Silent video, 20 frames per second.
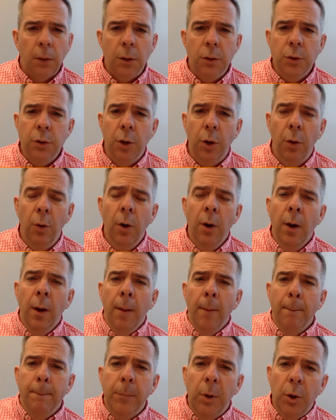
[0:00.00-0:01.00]
So
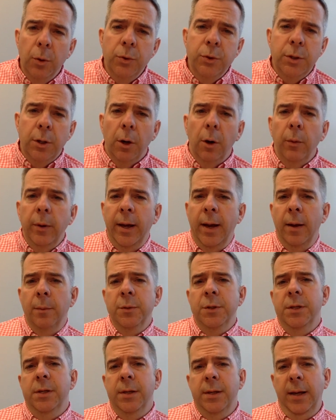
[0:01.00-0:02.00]
most
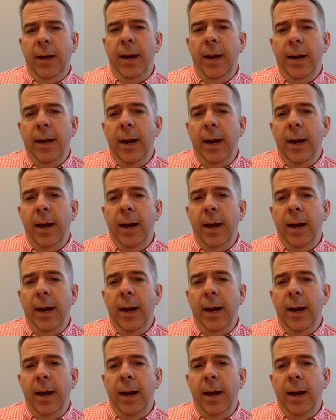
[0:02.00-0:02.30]
OEMs today